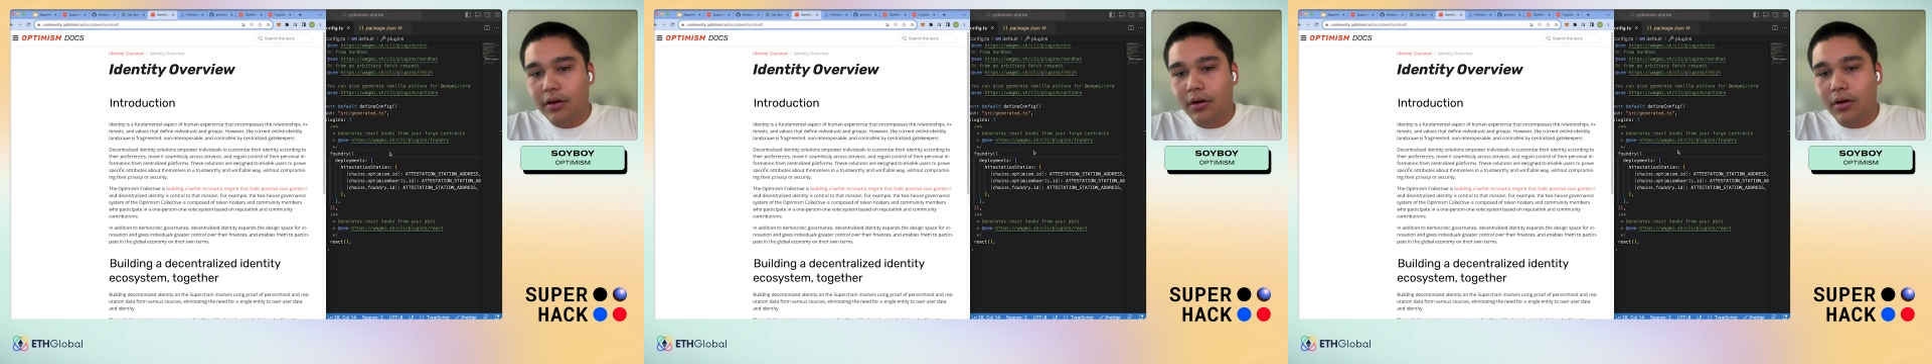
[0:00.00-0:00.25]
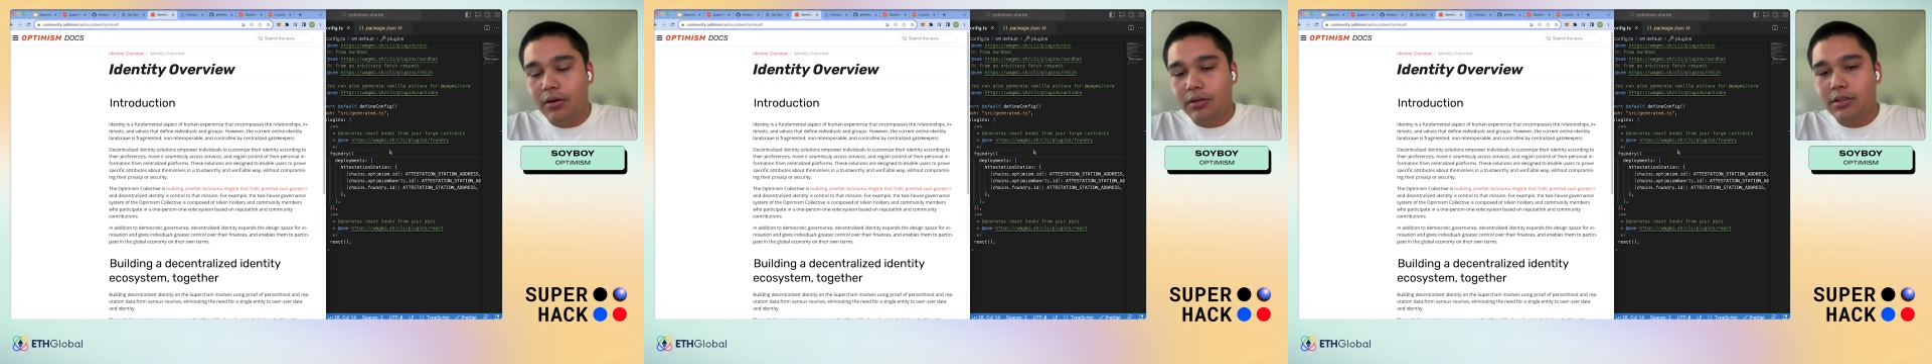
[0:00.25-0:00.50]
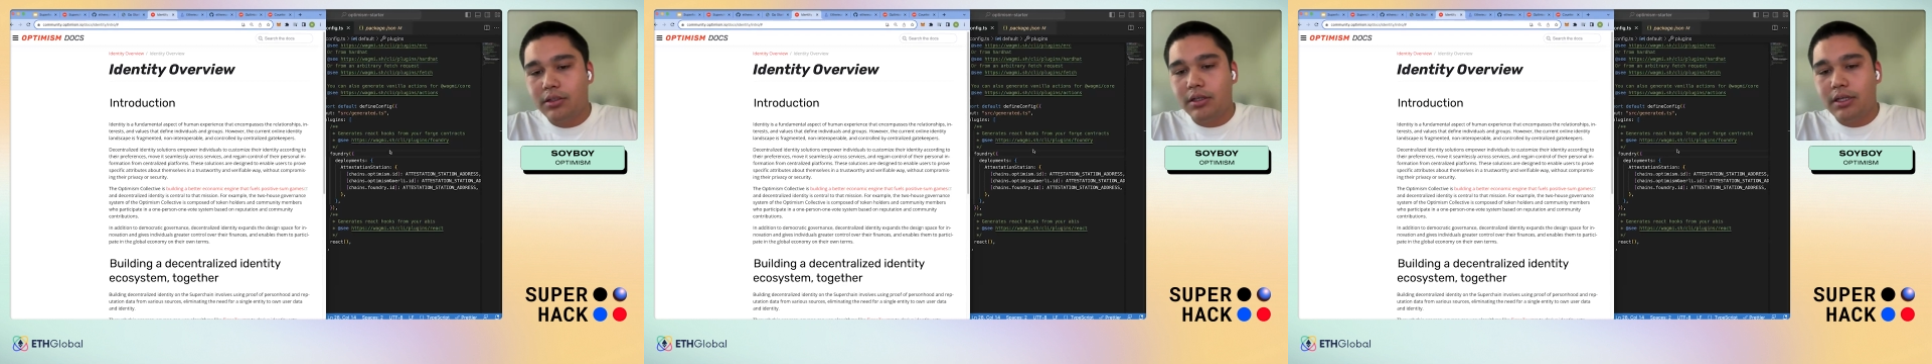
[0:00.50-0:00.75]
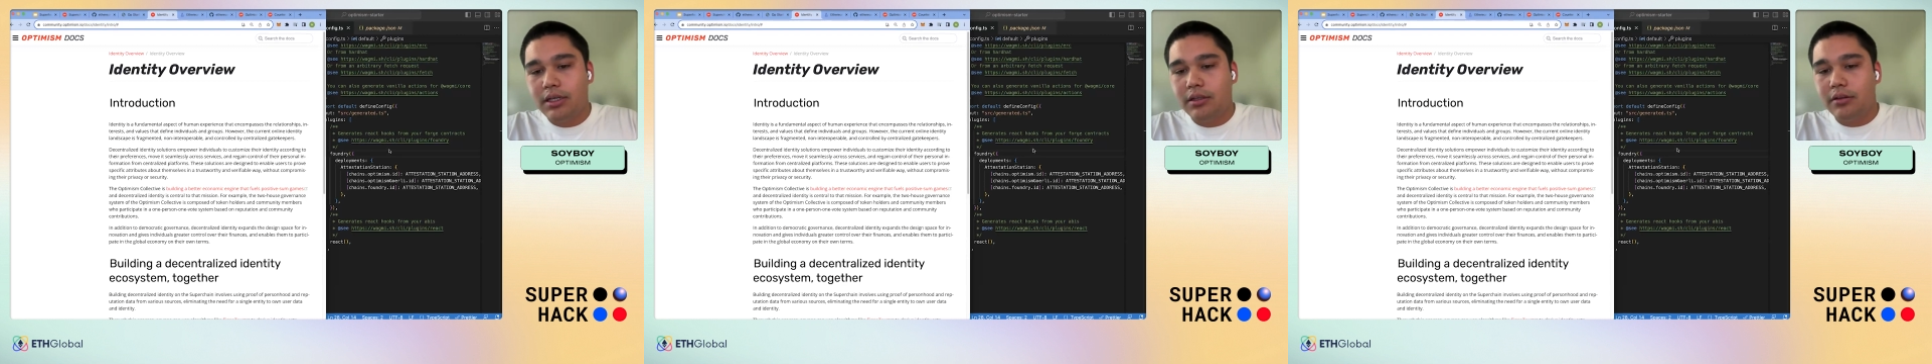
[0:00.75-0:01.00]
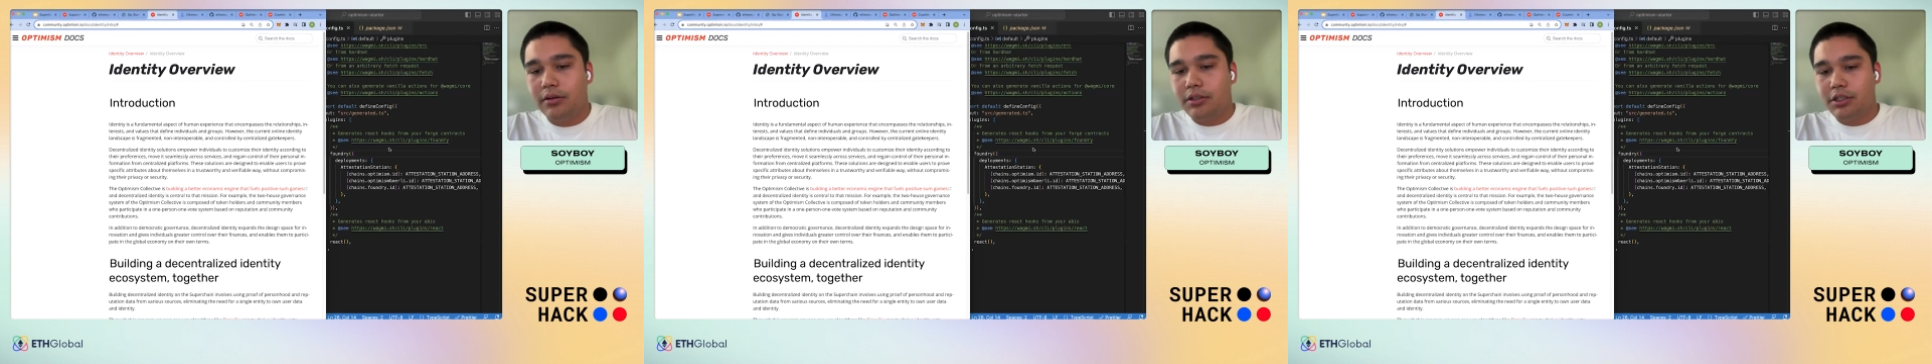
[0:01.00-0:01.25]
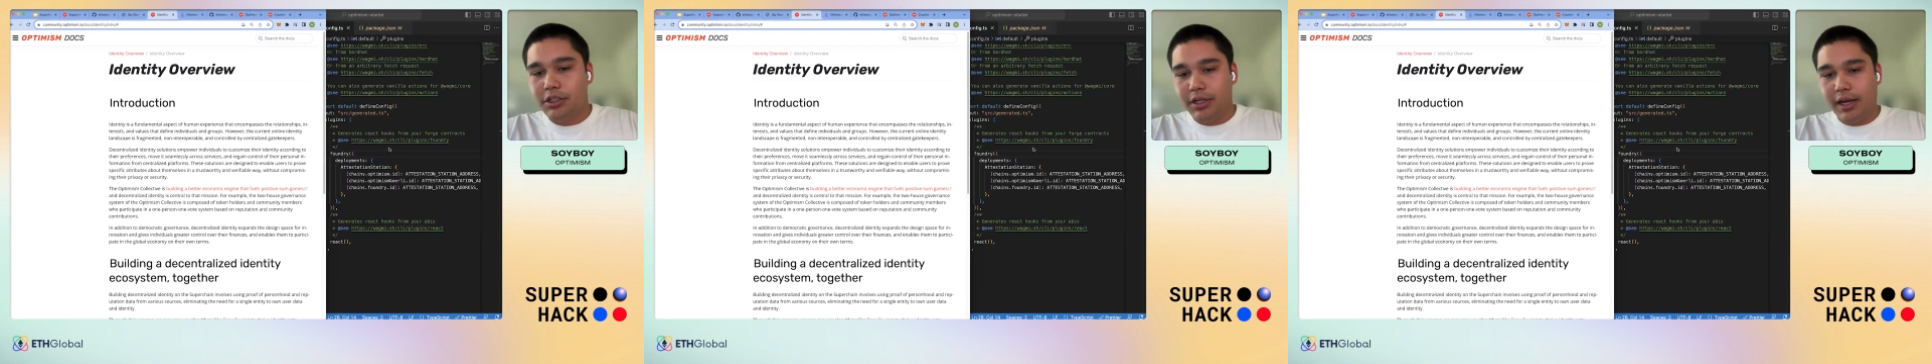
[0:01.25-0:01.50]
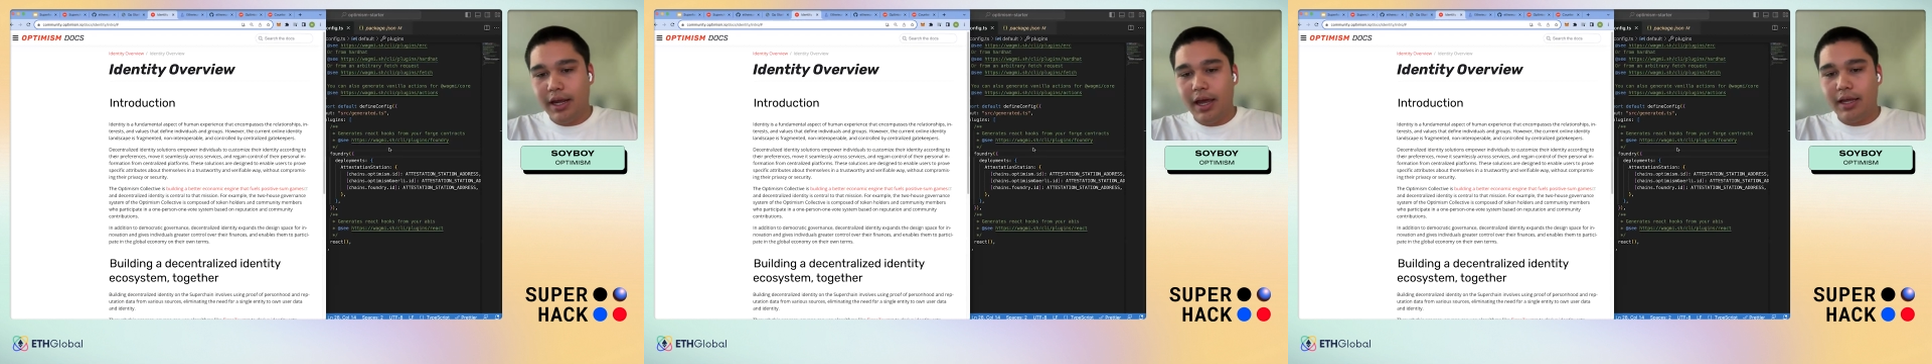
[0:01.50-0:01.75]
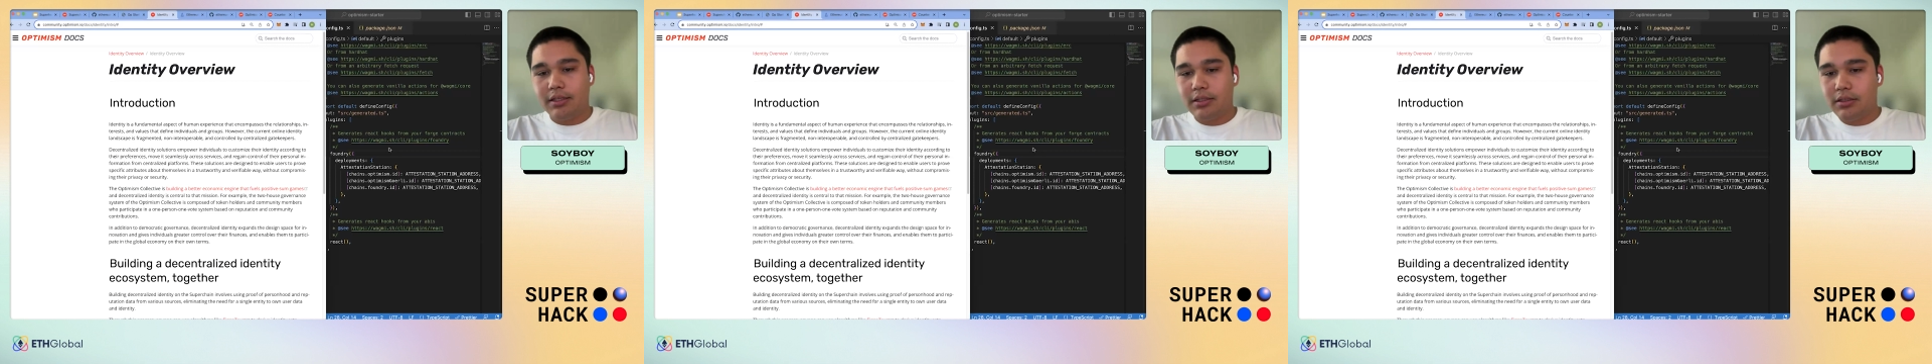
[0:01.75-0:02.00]
calls to
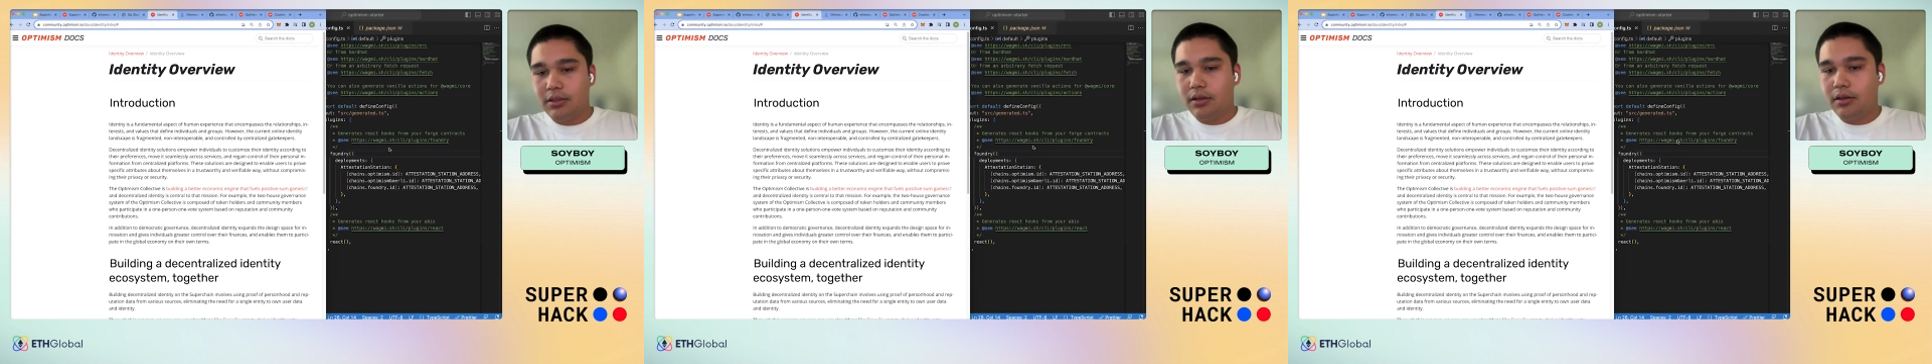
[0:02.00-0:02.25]
ethers.js?